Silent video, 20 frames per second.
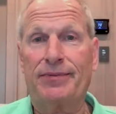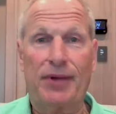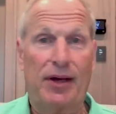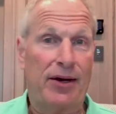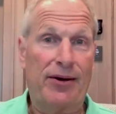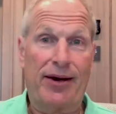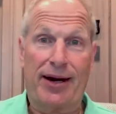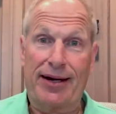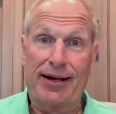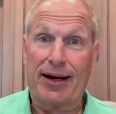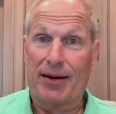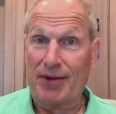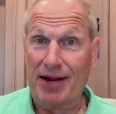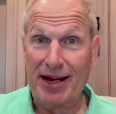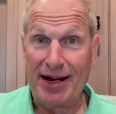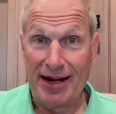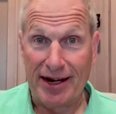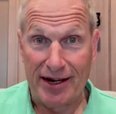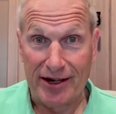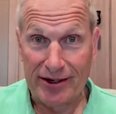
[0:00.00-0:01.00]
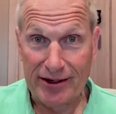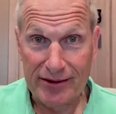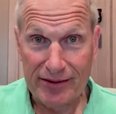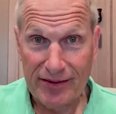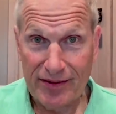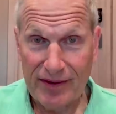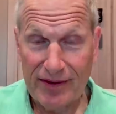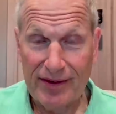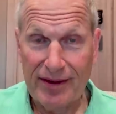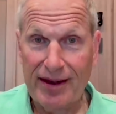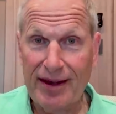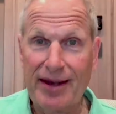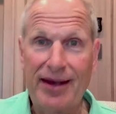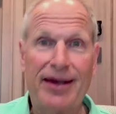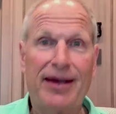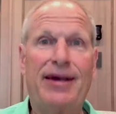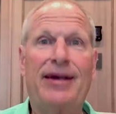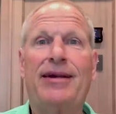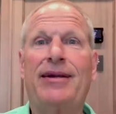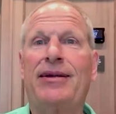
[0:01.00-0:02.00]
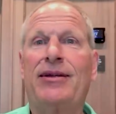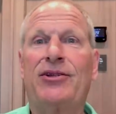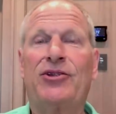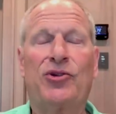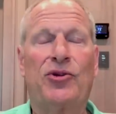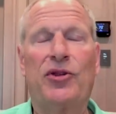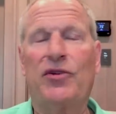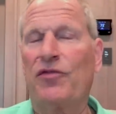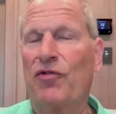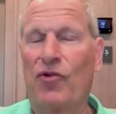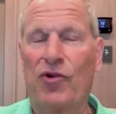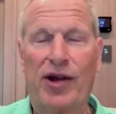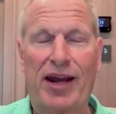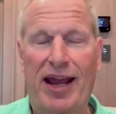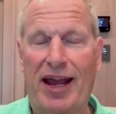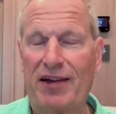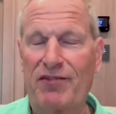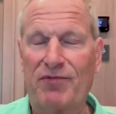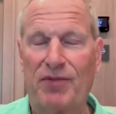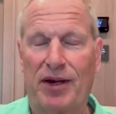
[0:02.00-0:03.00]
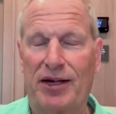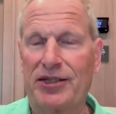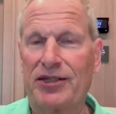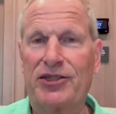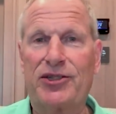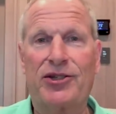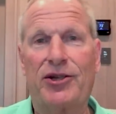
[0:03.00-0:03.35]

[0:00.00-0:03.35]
all right, I'm here and it's only four and a half months,